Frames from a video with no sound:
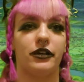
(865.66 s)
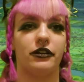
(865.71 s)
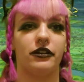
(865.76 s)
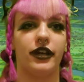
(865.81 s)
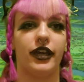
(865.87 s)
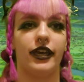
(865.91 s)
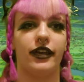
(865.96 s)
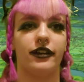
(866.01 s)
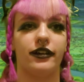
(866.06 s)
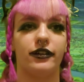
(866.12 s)
her
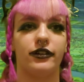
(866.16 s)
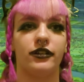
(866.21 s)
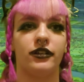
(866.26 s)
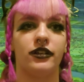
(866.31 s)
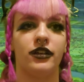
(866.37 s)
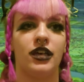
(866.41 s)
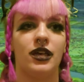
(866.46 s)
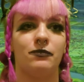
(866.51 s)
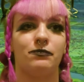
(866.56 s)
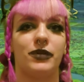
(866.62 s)

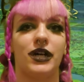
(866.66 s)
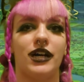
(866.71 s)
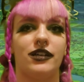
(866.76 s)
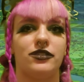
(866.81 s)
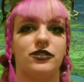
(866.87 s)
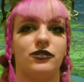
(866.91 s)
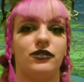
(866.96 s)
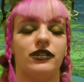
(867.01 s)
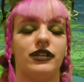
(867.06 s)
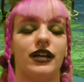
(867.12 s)
hair,
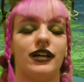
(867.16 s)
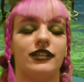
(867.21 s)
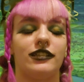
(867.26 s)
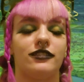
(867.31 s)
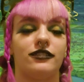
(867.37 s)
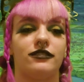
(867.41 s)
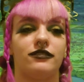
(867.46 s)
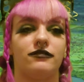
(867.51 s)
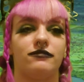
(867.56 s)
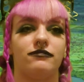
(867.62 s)
Pazu
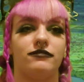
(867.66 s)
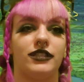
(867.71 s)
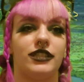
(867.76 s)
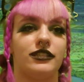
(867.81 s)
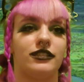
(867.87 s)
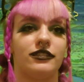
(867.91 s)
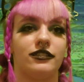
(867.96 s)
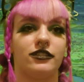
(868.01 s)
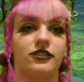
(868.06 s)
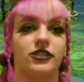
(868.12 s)

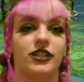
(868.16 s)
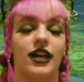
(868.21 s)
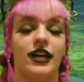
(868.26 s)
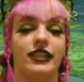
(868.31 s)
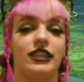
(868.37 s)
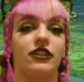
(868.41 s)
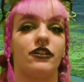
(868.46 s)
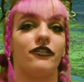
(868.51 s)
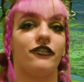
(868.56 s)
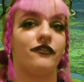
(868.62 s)
getting shot
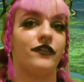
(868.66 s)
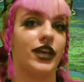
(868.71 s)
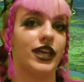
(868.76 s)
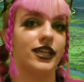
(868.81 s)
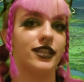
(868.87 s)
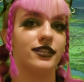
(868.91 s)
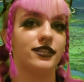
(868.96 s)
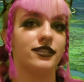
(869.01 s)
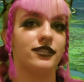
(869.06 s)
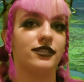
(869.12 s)
in the
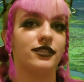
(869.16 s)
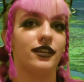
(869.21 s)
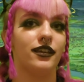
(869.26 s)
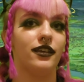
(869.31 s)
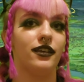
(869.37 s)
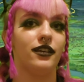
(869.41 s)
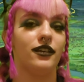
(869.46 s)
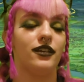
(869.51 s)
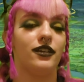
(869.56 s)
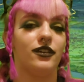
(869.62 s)
face.
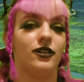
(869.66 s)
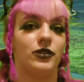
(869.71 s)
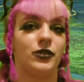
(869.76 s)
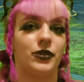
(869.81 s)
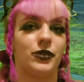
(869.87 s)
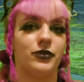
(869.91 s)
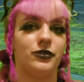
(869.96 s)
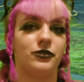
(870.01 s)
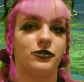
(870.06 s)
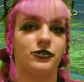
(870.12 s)

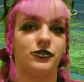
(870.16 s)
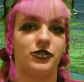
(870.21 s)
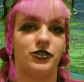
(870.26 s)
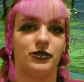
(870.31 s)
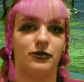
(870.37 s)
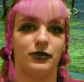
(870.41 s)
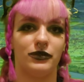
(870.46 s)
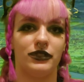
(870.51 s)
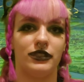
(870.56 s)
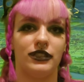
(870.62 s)
Older
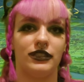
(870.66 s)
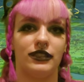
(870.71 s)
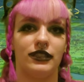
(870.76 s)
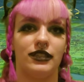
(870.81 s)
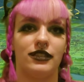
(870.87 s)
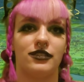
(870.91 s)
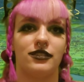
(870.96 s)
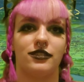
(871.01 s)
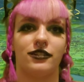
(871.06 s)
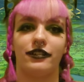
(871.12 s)

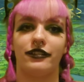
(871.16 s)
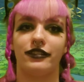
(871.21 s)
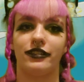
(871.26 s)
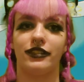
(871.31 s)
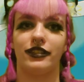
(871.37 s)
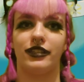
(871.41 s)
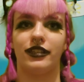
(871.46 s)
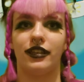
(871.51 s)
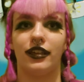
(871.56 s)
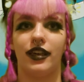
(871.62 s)
Ghibli
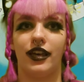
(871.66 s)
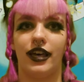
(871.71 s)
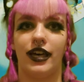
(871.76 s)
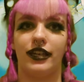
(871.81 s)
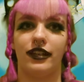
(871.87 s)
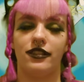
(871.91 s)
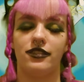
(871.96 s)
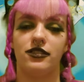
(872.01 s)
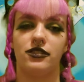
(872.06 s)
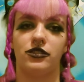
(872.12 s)
certainly
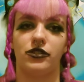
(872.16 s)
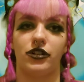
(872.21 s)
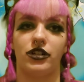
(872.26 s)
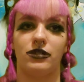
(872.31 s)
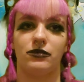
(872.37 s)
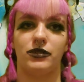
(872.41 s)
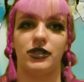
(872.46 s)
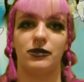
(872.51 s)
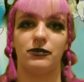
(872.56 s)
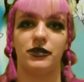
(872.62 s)
had its
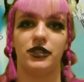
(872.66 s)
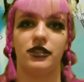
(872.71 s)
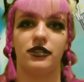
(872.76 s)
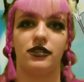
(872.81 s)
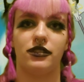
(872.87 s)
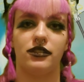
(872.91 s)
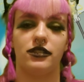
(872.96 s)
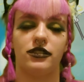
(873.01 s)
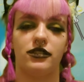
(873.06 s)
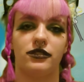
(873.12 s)
dark
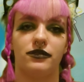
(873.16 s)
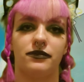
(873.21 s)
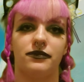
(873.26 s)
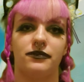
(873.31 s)
moments.